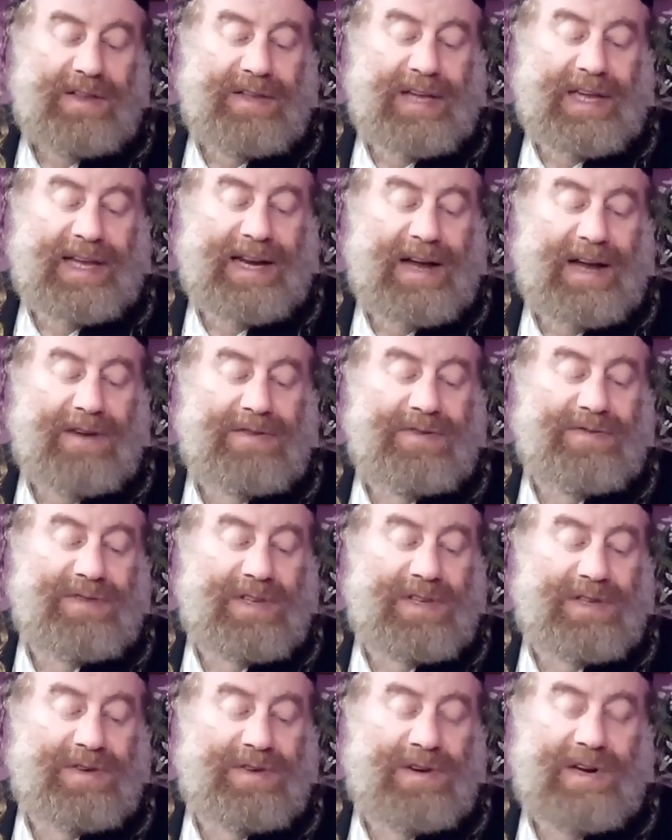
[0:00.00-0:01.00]
the crown of
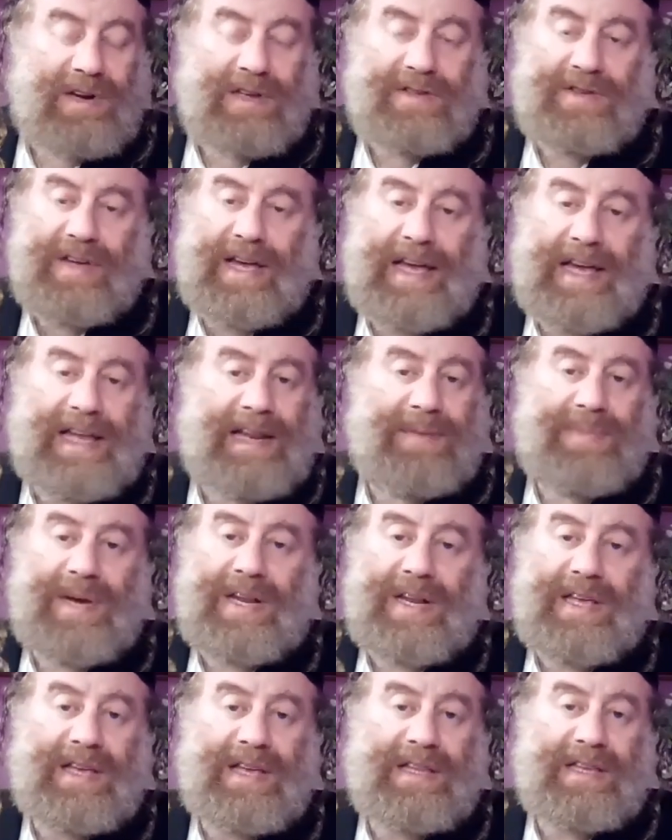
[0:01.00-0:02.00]
the Torah, so
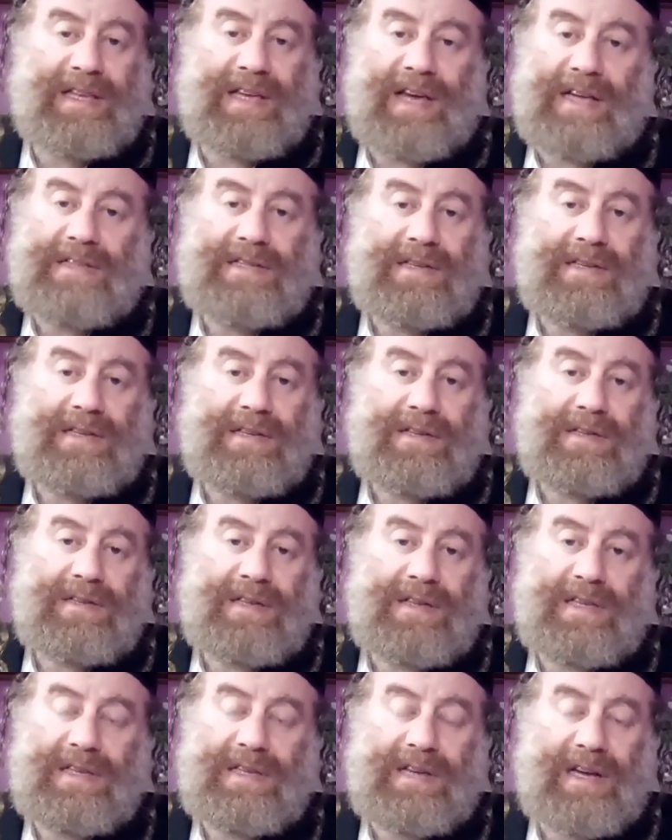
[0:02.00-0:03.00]
anybody can get
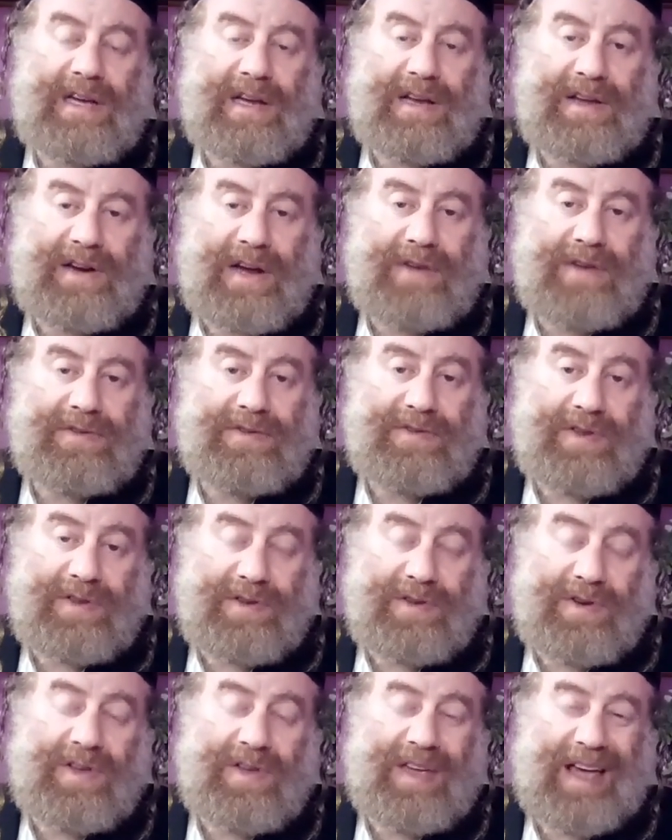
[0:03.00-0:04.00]
the crown of the Torah.